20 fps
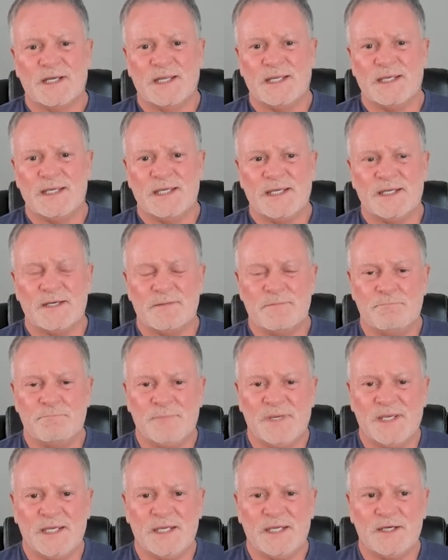to eat
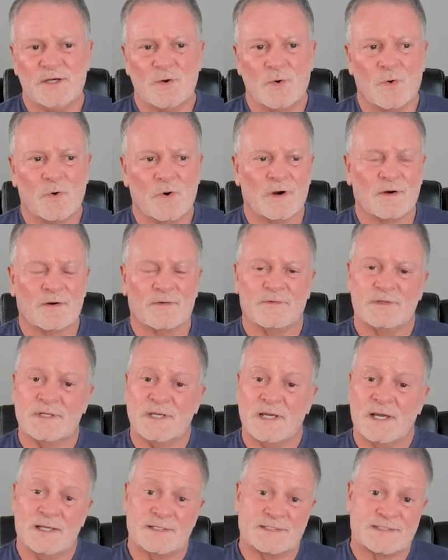meat or
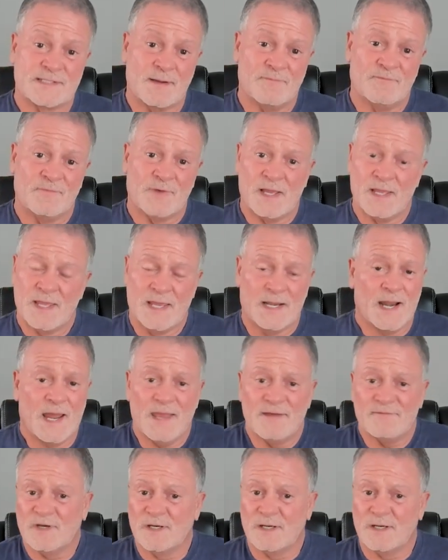and I